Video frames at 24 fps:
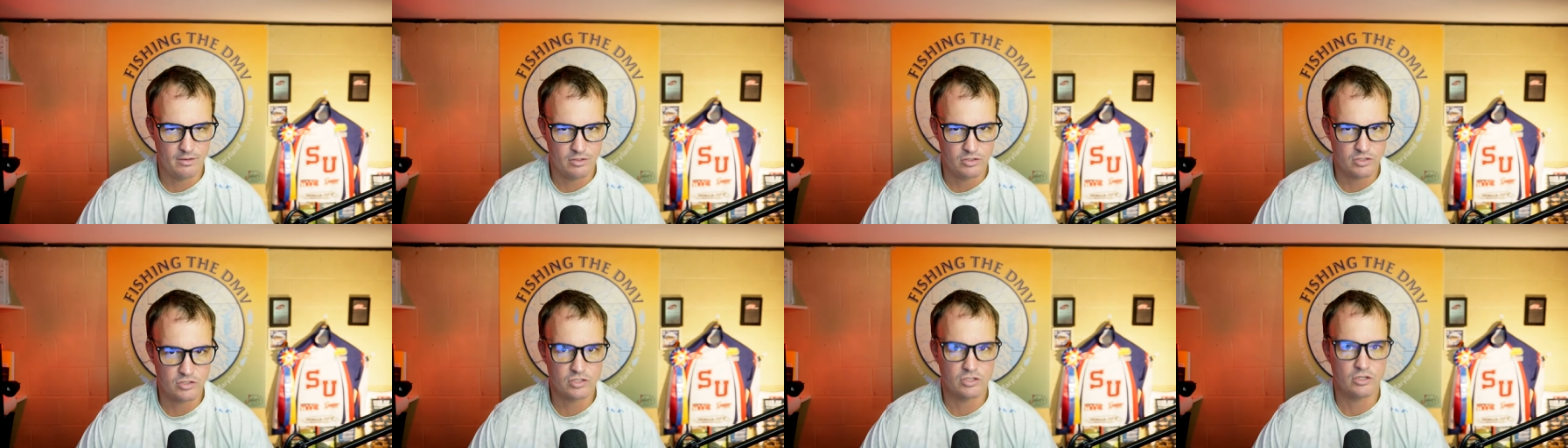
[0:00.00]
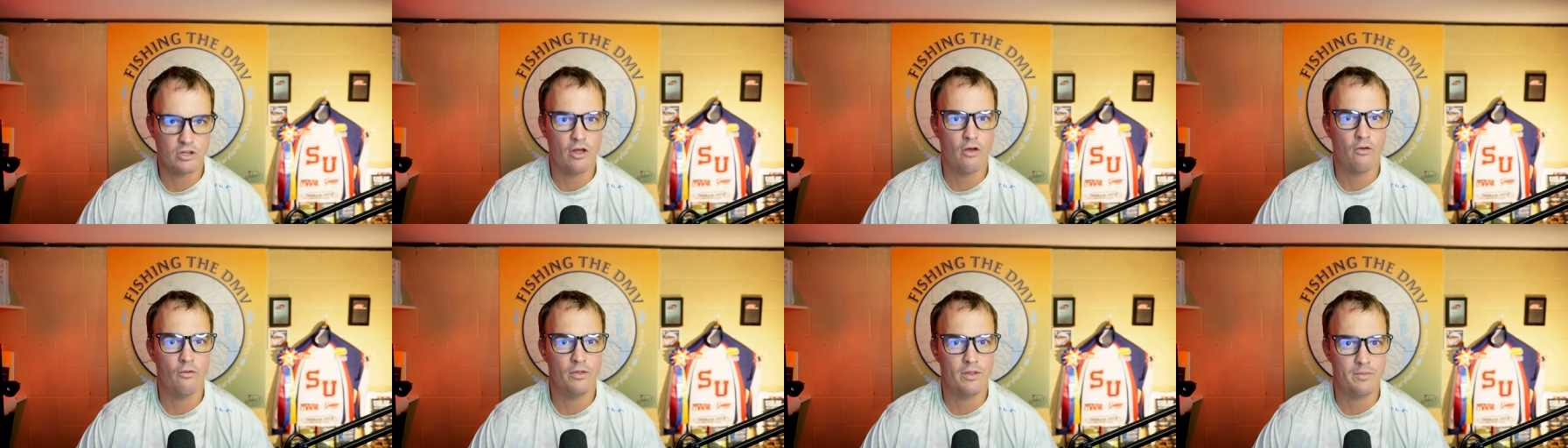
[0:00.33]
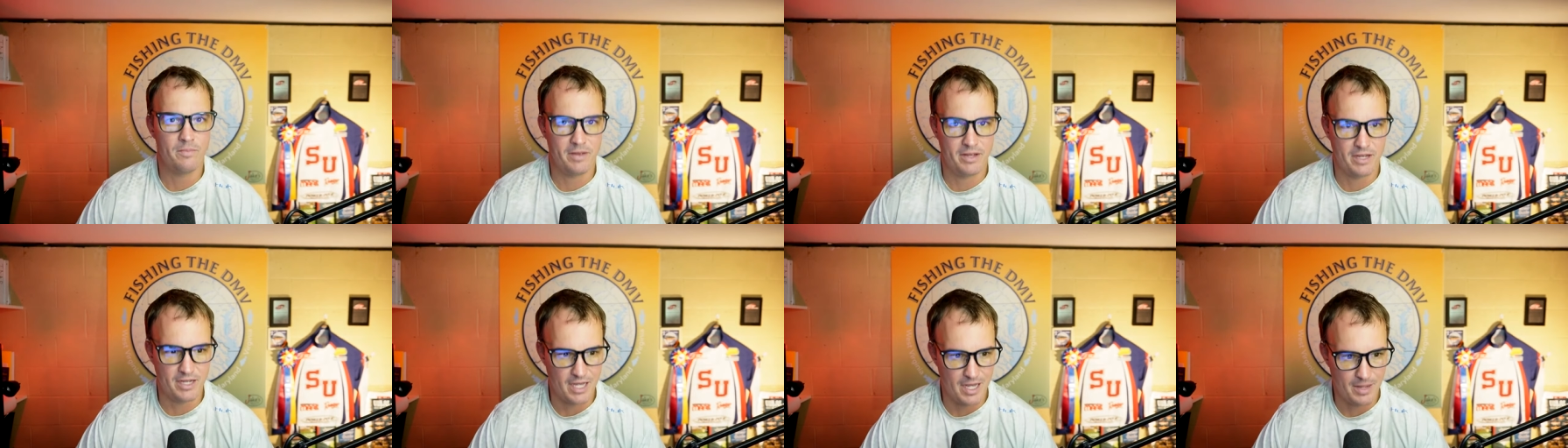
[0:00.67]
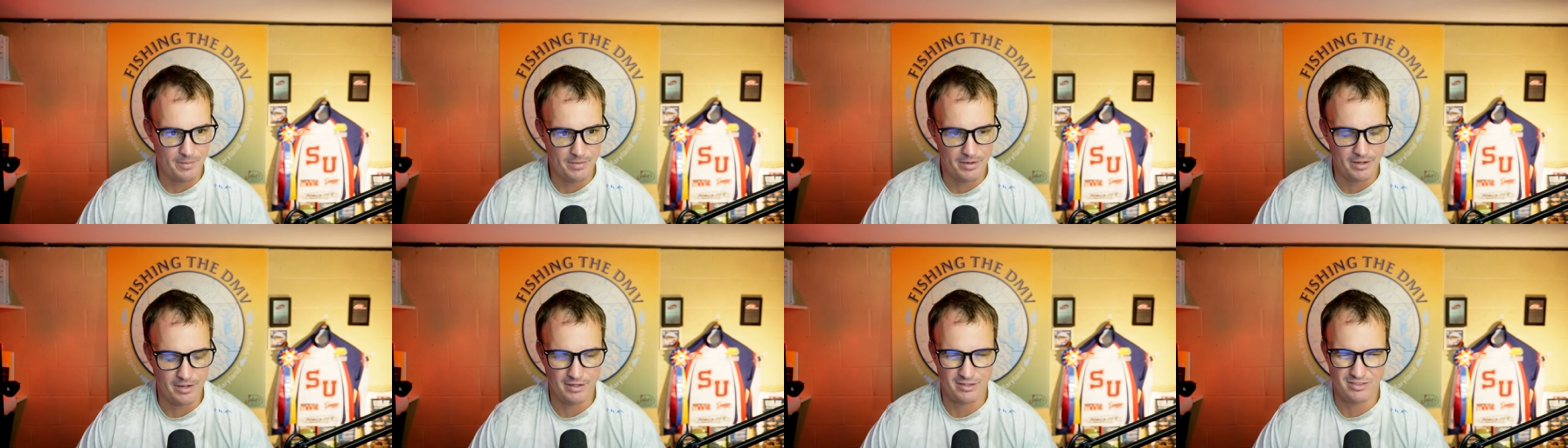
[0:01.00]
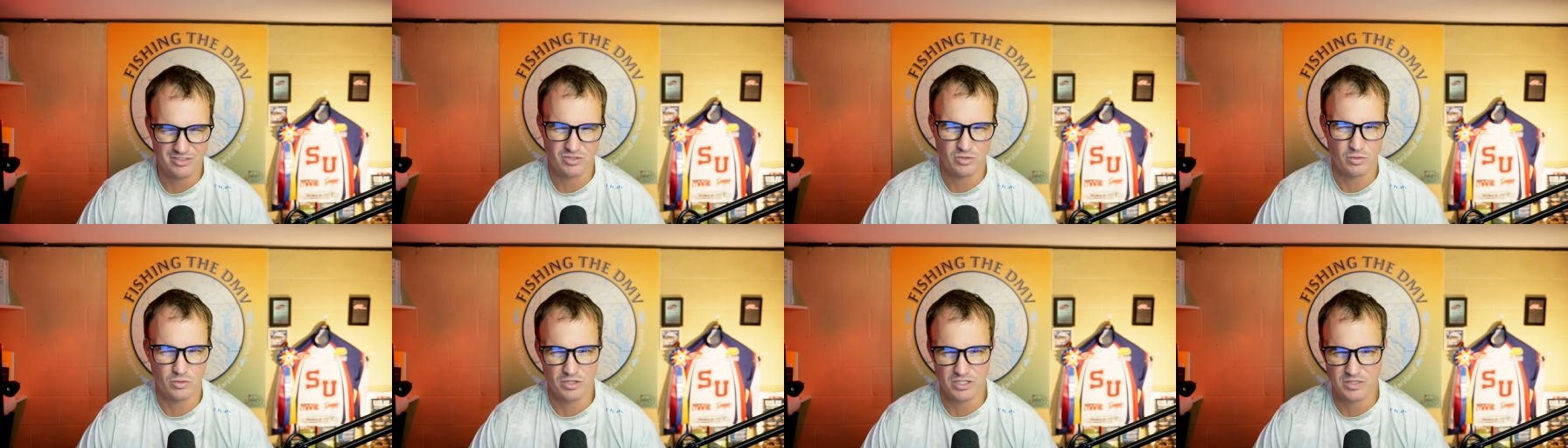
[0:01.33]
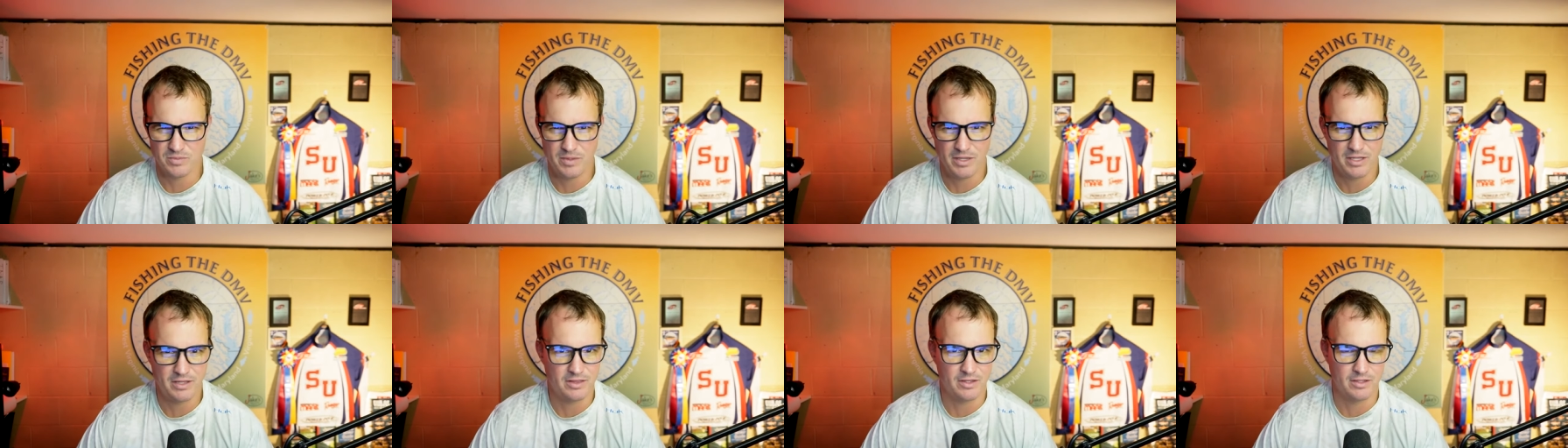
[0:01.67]
slowly becoming, so to
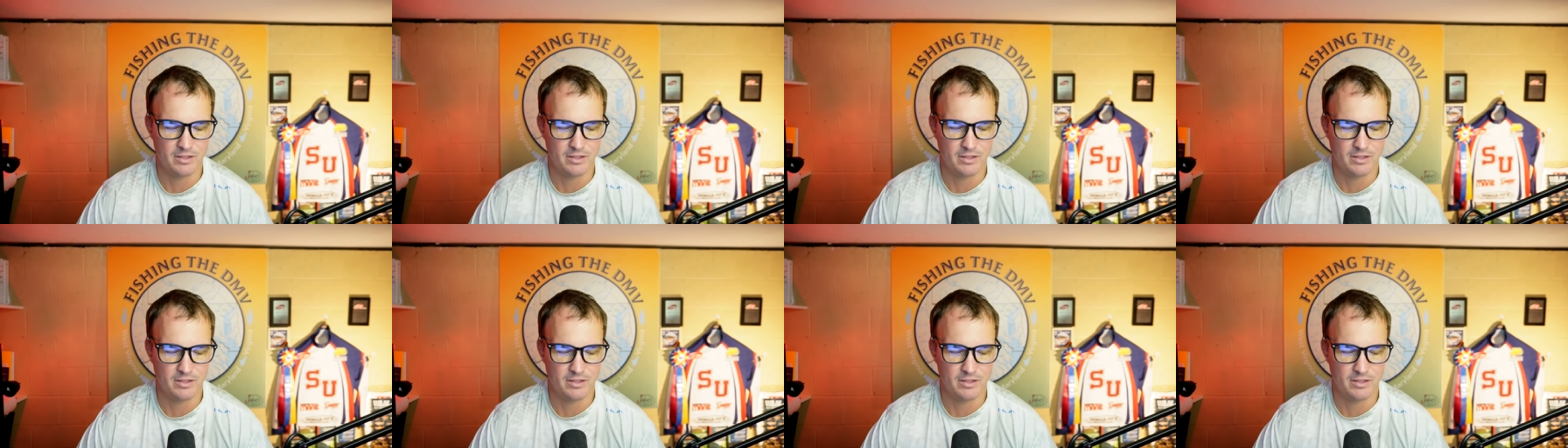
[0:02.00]
speak,